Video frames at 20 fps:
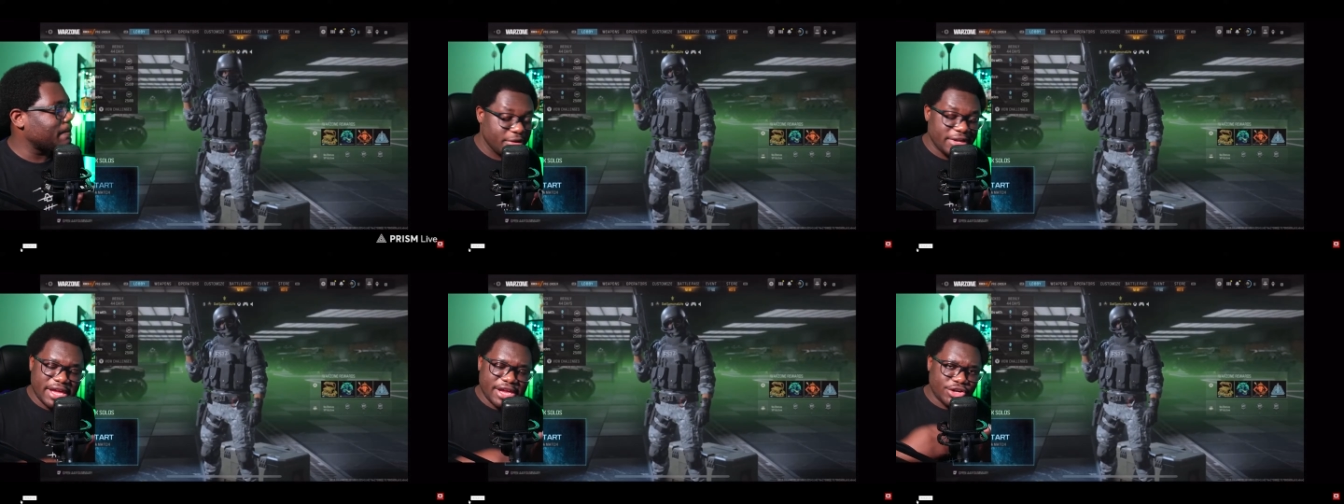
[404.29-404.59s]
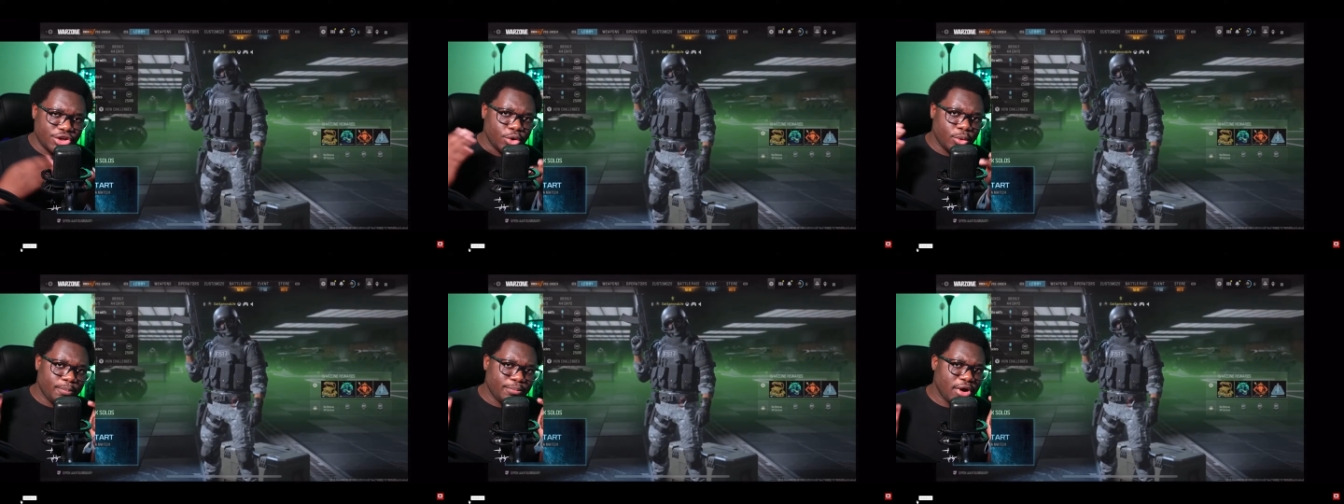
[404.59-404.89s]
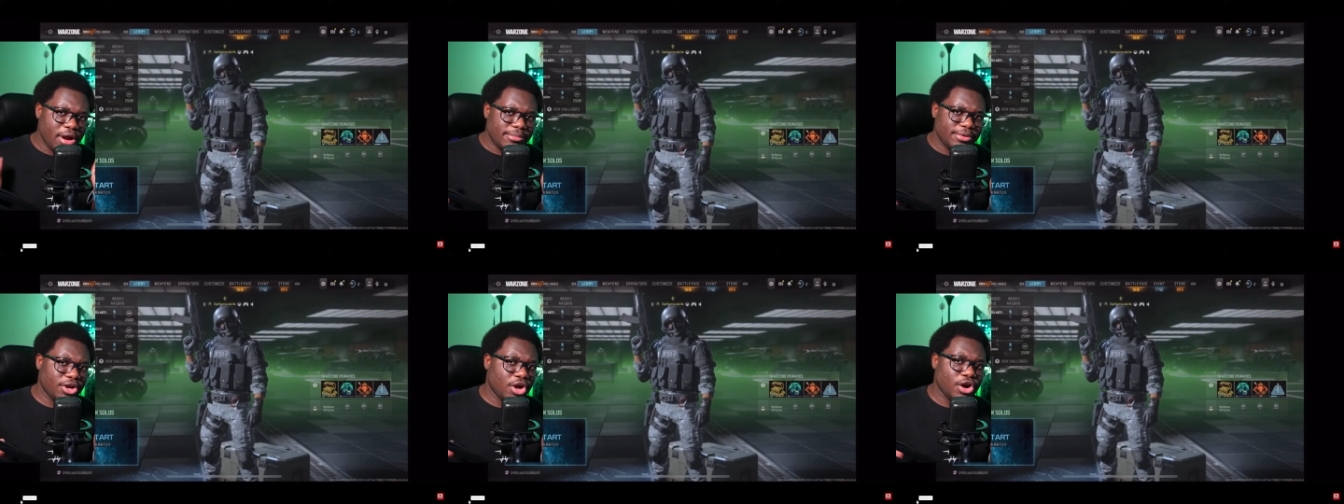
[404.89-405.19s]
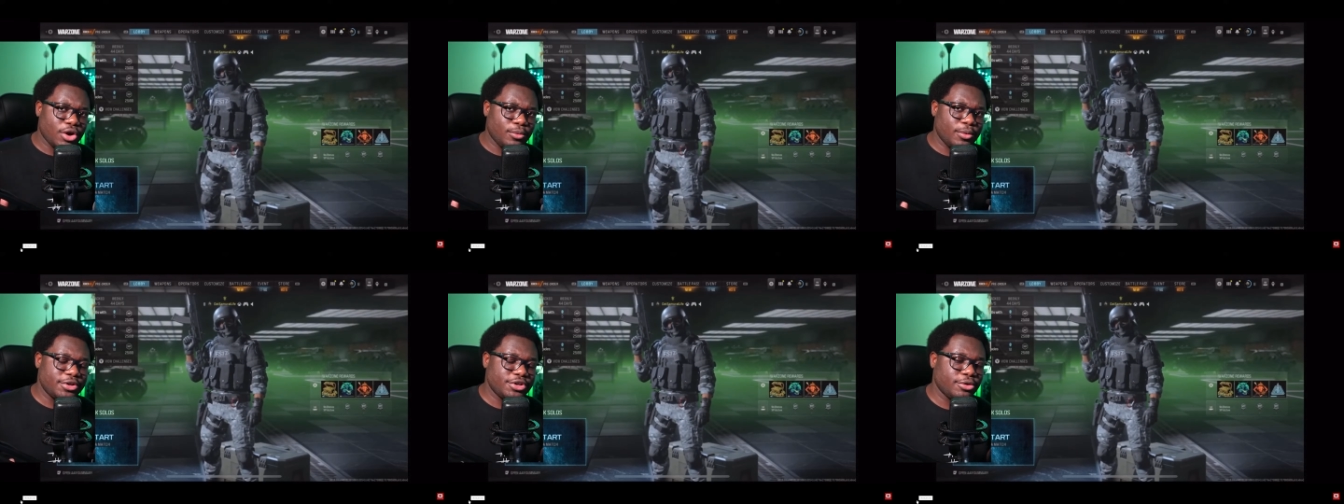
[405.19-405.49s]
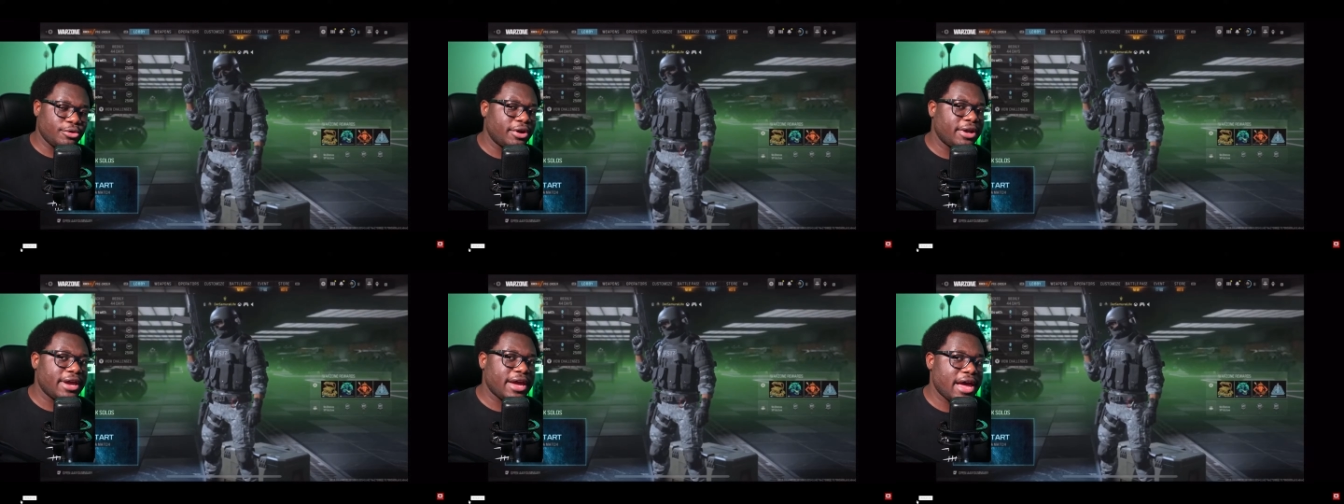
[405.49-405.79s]
But yeah, you probably are
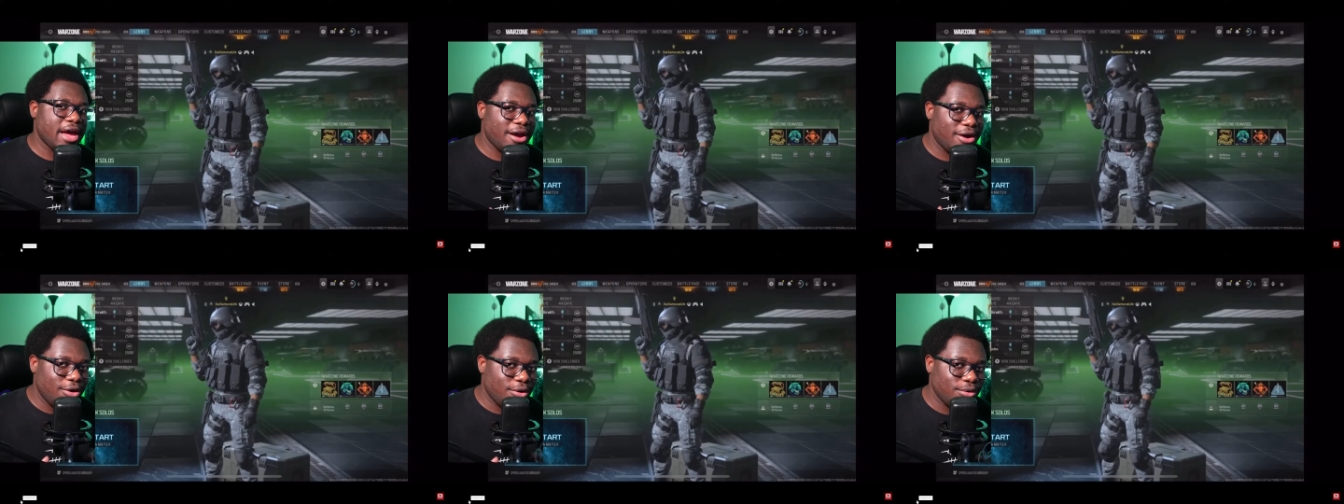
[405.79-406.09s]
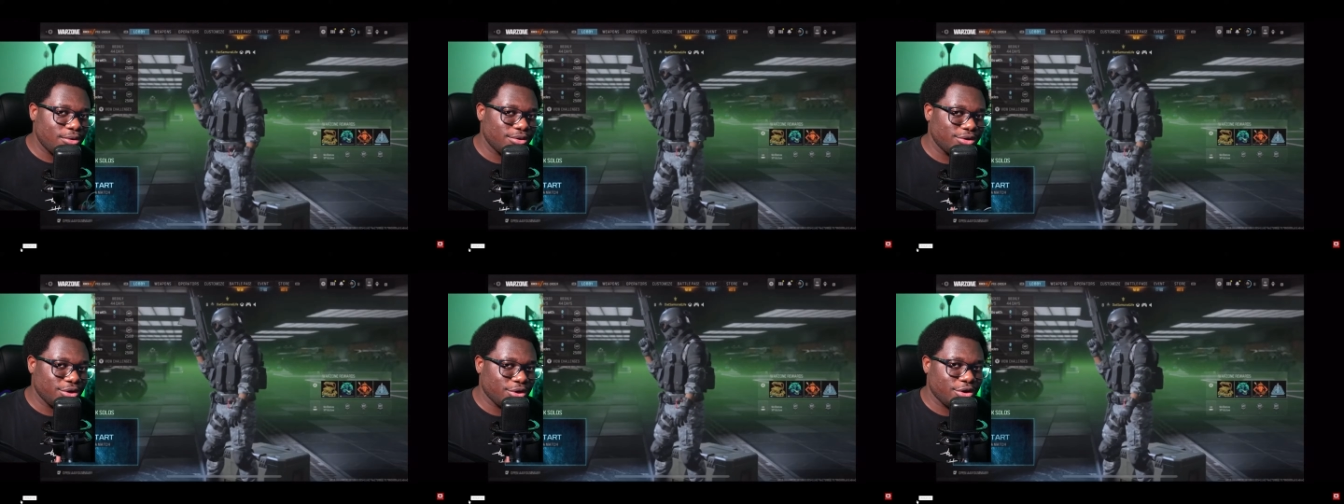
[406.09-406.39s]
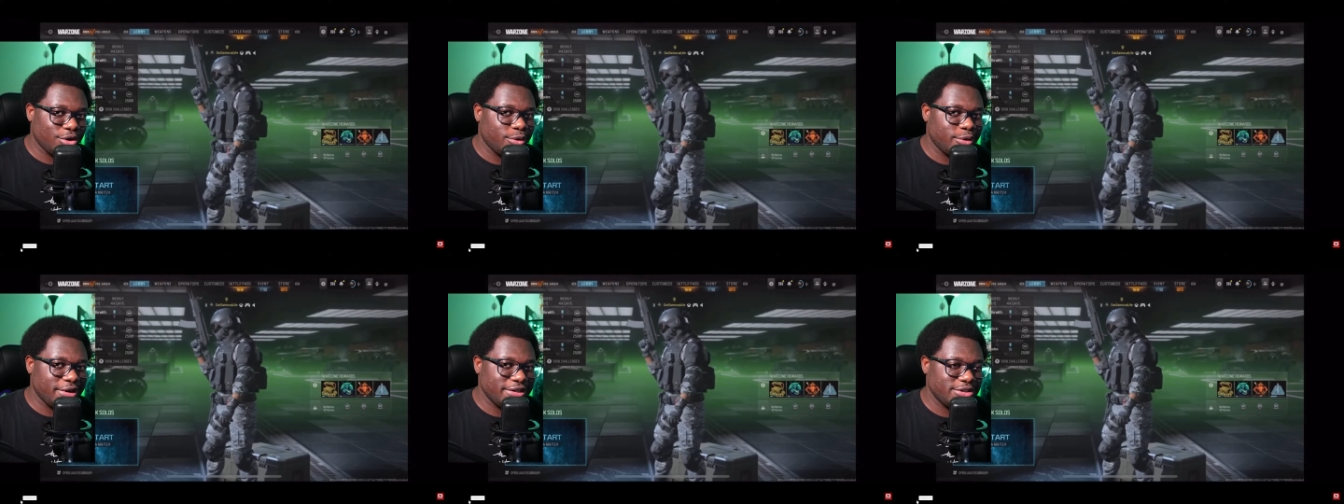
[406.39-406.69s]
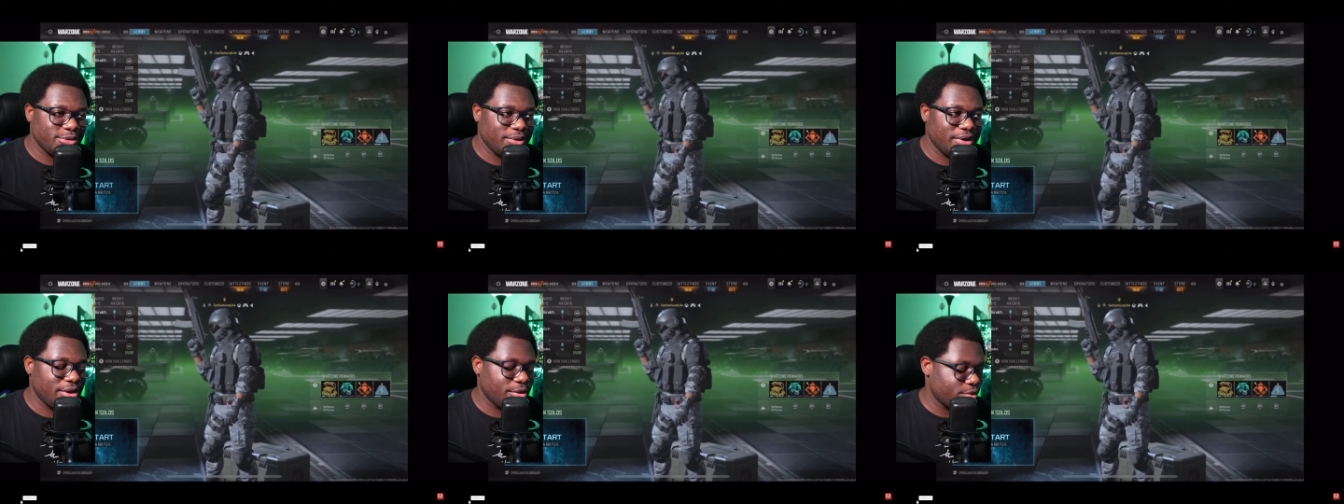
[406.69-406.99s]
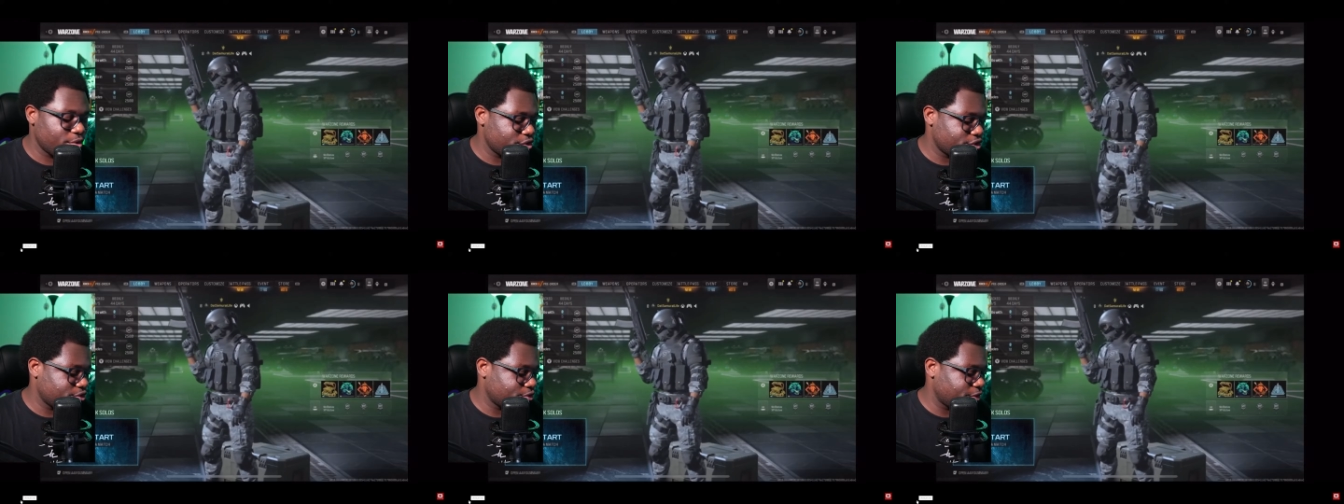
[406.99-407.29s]
wondering how you're going to hear
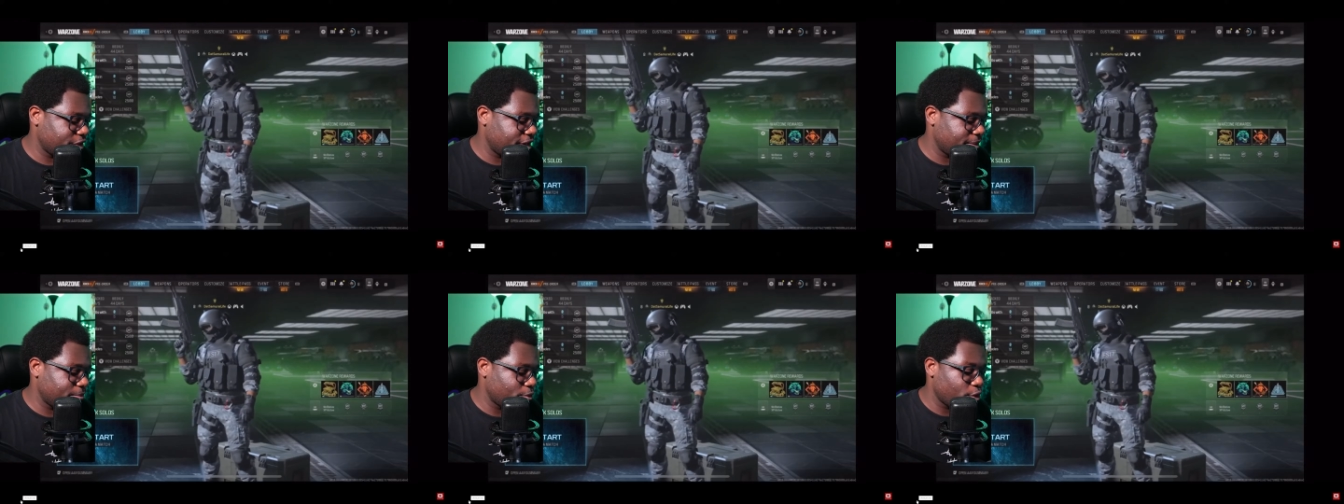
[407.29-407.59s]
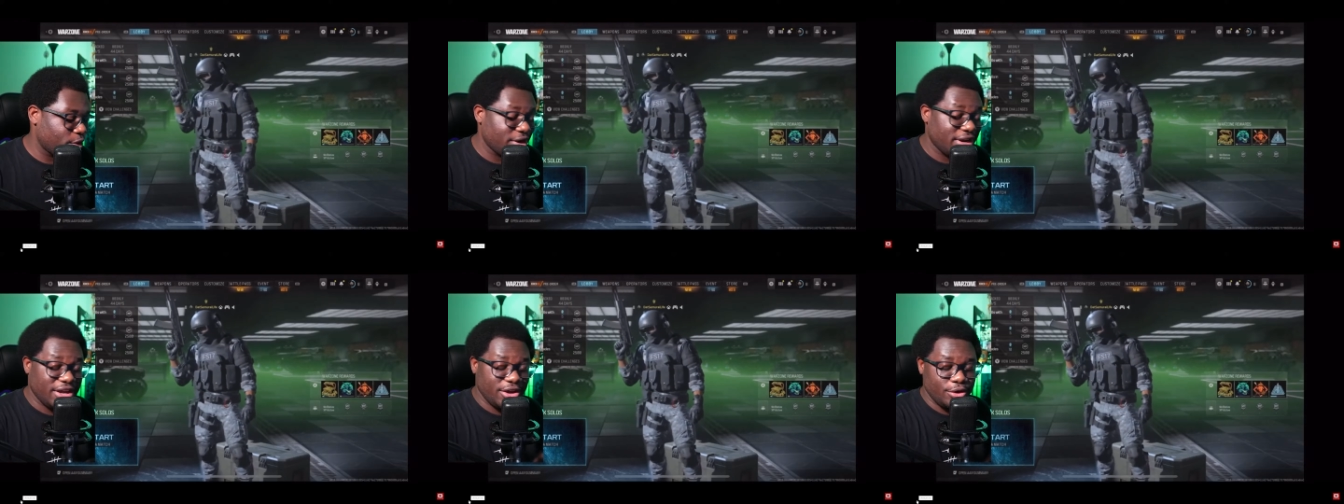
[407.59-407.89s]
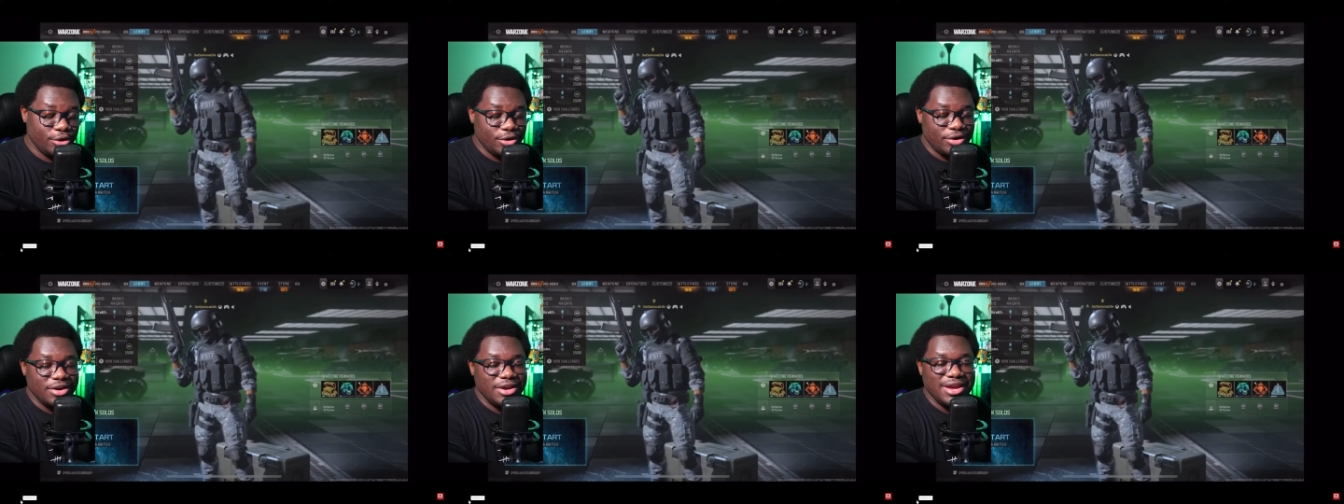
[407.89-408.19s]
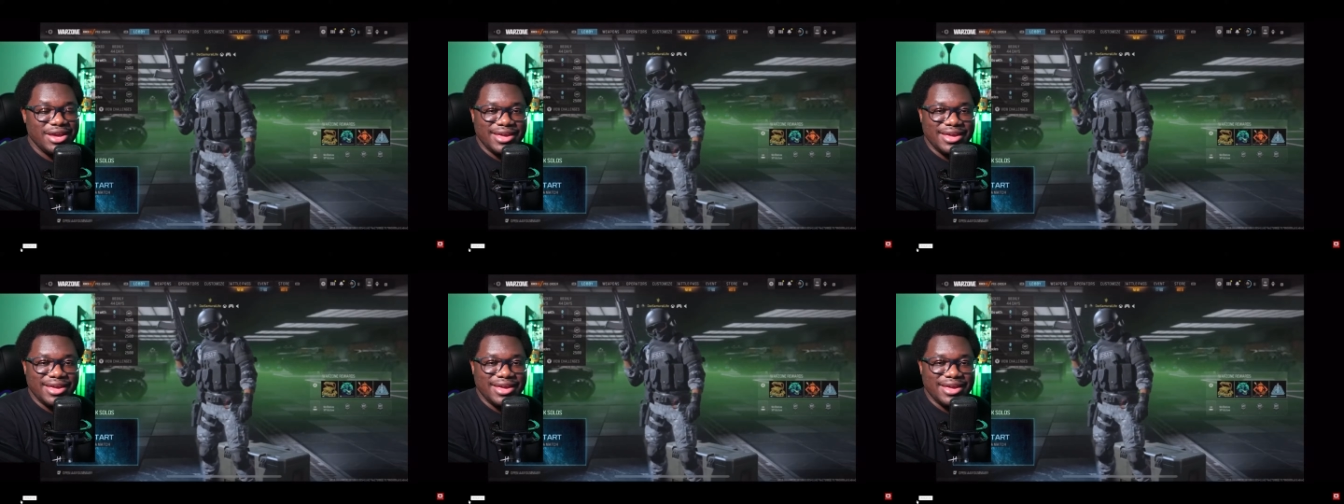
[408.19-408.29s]
the stream or hear